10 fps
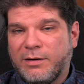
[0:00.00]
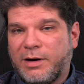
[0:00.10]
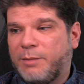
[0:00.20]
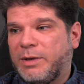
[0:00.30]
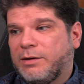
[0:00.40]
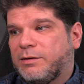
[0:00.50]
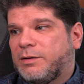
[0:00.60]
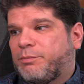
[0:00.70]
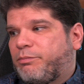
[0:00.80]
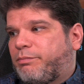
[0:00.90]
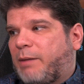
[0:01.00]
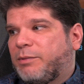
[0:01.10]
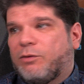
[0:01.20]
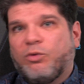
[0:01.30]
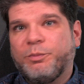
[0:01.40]
I mean, the
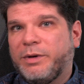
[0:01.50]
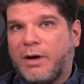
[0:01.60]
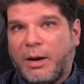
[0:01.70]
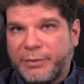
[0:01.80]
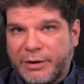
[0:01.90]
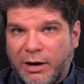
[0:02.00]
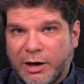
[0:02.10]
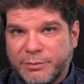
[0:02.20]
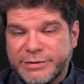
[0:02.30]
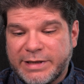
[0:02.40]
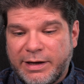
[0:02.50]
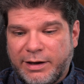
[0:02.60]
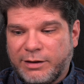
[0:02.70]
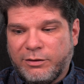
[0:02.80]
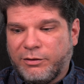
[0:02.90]
public would be up at arms
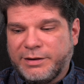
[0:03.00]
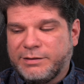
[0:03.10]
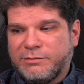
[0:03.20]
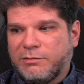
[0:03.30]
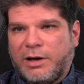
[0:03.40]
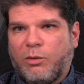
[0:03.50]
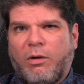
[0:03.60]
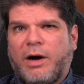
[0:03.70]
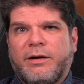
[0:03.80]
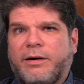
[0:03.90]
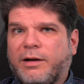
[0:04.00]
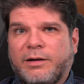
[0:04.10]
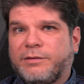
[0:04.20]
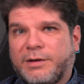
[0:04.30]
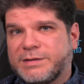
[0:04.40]
and going like, why the
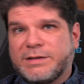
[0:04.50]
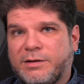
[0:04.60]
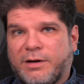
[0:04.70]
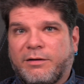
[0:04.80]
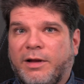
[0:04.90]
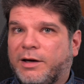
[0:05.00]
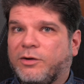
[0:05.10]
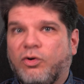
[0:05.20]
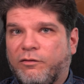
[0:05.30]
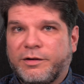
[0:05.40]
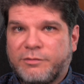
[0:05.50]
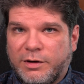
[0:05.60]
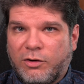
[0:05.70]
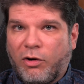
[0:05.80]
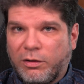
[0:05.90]
hell isn't there like a Nova 3
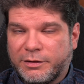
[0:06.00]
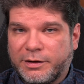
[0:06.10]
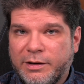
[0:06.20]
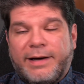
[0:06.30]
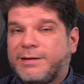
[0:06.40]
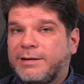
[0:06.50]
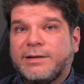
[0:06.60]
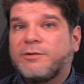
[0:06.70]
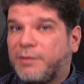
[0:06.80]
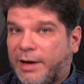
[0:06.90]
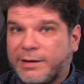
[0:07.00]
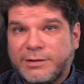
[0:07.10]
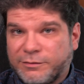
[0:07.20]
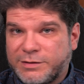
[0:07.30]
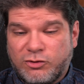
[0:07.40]
Color? I think that the
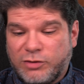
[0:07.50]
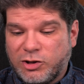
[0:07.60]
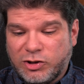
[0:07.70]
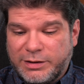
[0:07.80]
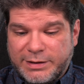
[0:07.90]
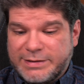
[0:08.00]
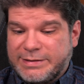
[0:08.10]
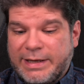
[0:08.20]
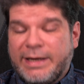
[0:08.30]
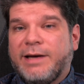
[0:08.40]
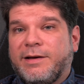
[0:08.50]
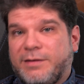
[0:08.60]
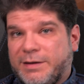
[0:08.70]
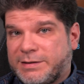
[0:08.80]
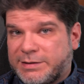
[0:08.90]
reality of the situation is
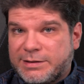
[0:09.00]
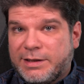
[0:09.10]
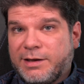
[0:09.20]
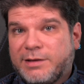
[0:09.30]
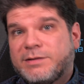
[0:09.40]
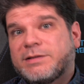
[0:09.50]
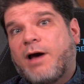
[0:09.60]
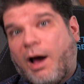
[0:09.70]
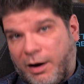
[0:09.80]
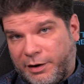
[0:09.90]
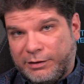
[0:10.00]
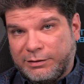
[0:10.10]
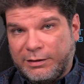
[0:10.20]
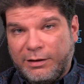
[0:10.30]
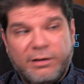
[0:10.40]
this is
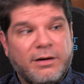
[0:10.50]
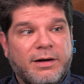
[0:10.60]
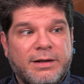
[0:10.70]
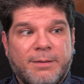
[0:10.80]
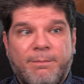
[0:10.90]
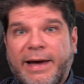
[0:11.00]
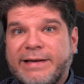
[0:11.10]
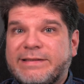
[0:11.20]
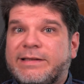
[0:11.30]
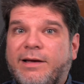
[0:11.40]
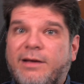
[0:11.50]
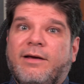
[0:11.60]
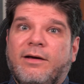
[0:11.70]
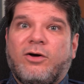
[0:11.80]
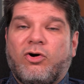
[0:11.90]
currently the best
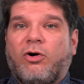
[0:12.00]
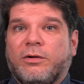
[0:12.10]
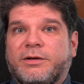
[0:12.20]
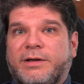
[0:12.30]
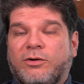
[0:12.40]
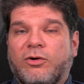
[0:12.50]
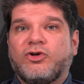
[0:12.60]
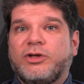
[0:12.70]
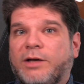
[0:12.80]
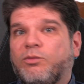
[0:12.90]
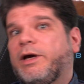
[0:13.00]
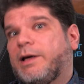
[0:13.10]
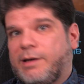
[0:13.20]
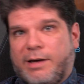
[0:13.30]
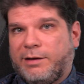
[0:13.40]
e-ink color technology that we
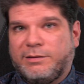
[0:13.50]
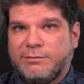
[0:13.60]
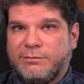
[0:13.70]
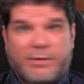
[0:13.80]
can get.